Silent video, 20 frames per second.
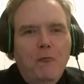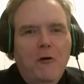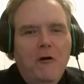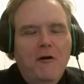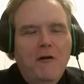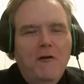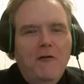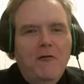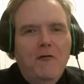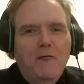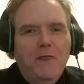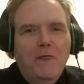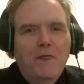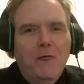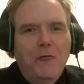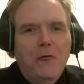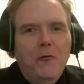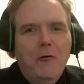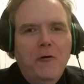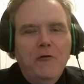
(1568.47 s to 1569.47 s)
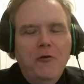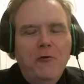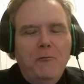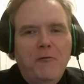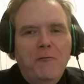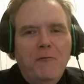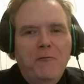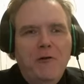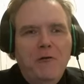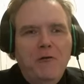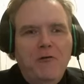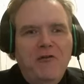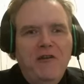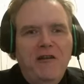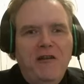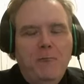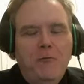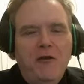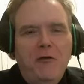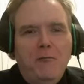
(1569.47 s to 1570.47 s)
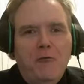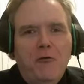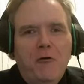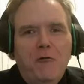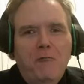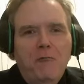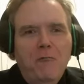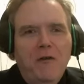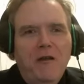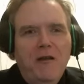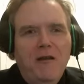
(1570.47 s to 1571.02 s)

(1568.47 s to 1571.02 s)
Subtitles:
was for a group of 13 people.